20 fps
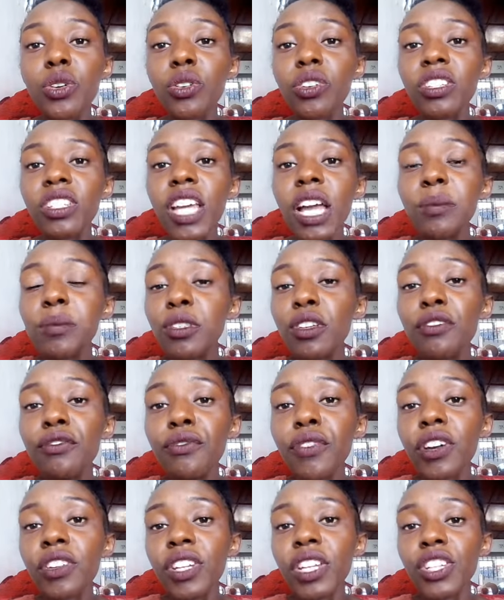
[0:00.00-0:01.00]
on types of
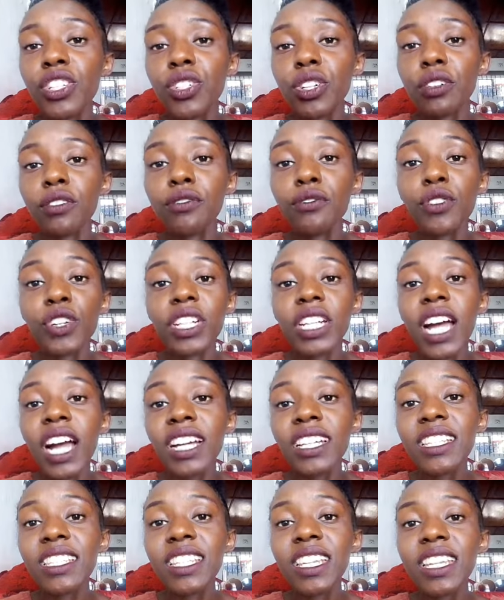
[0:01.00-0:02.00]
foundation for
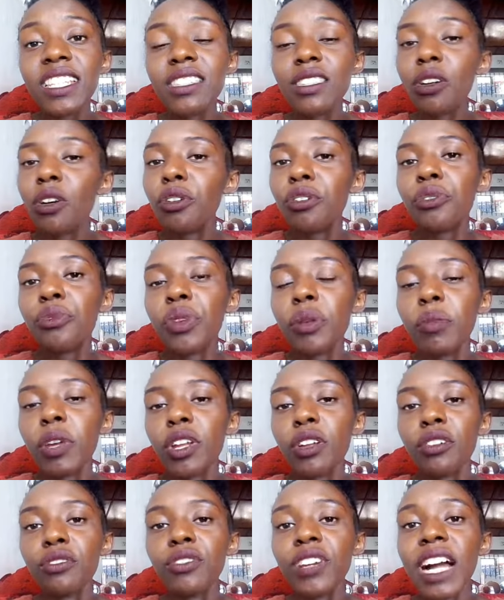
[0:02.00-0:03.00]
dark skins, or
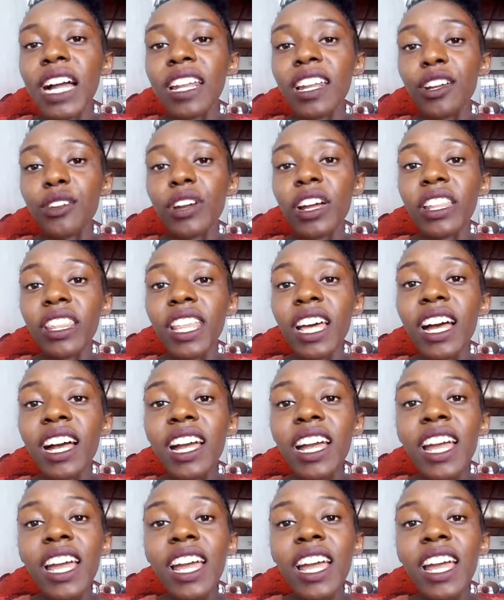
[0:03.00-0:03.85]
women of color rather,